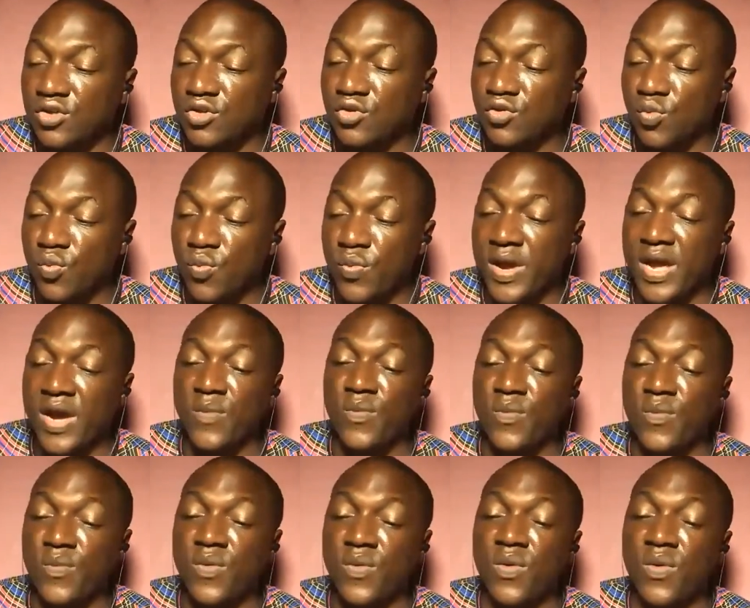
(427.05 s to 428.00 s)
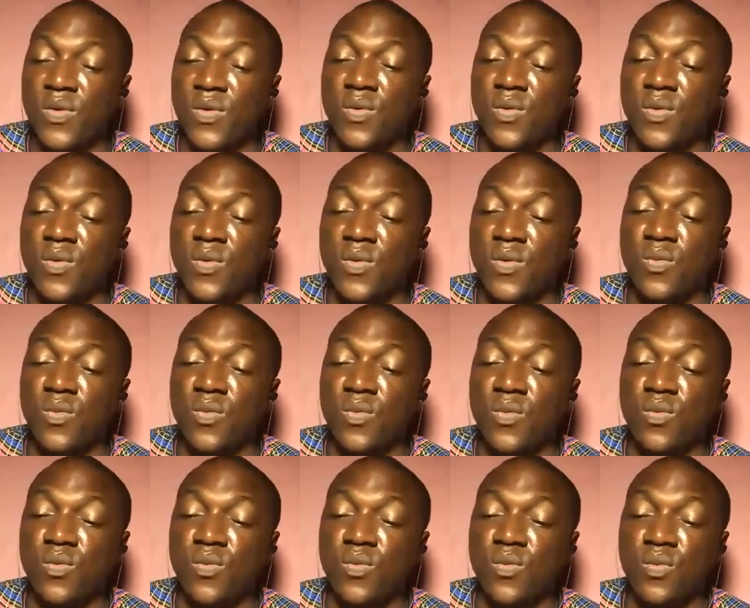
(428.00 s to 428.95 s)
to where we
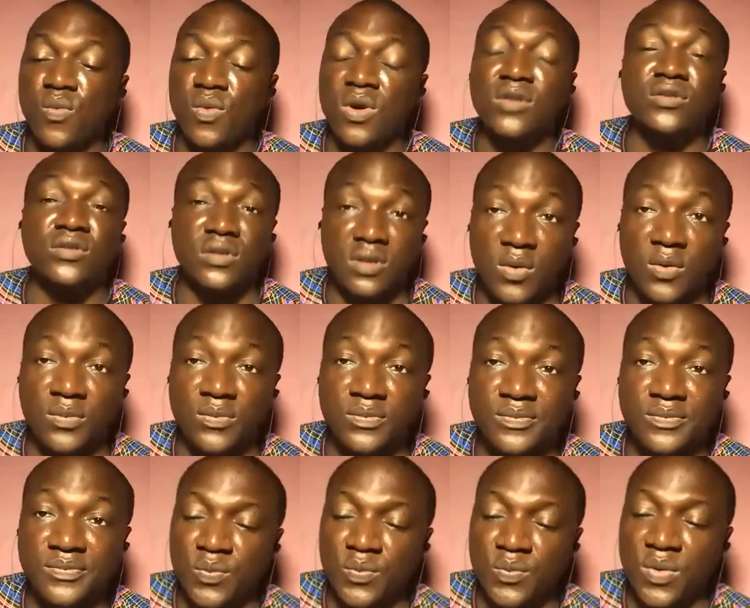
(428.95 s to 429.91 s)
want to go.